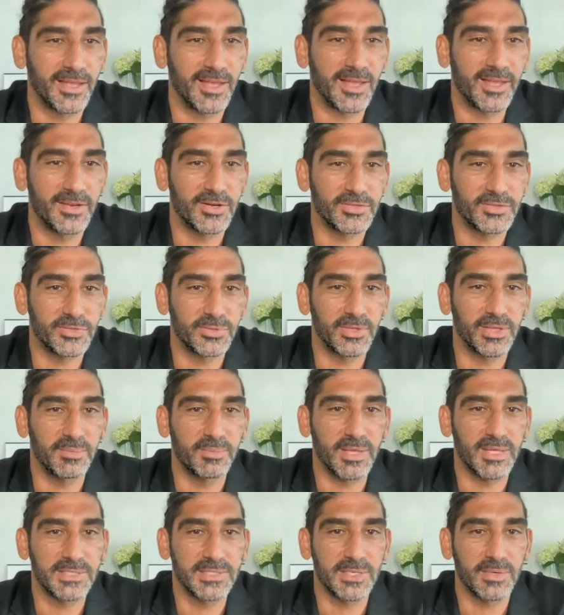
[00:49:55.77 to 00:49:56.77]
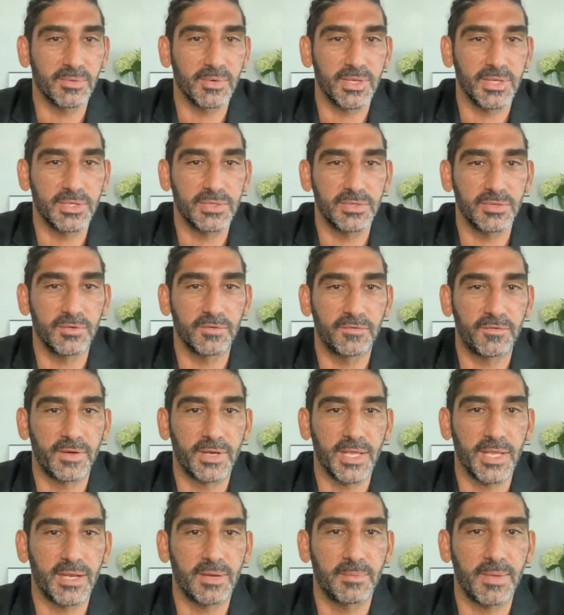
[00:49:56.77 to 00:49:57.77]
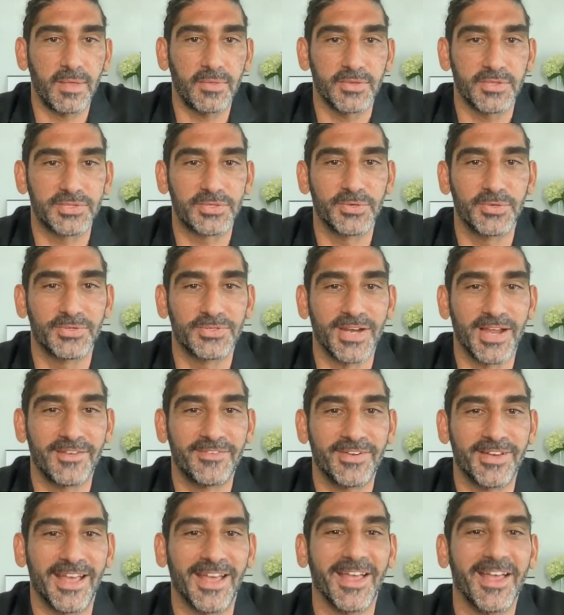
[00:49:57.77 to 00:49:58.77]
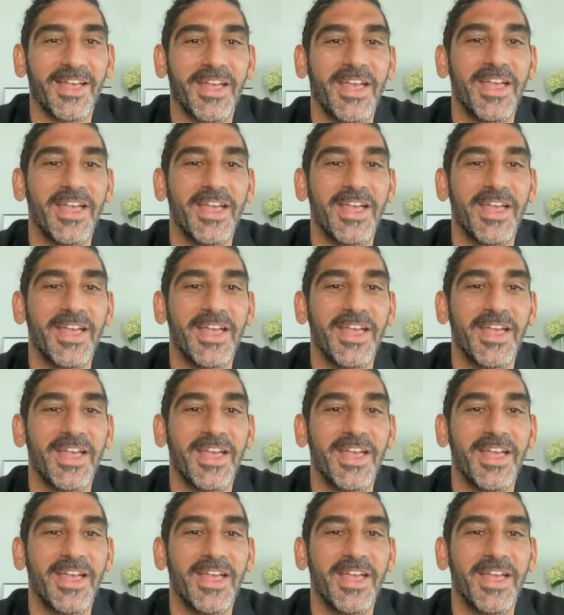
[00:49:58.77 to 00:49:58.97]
You're truly amazing at what you do. Forget about the screwdriver. Yeah,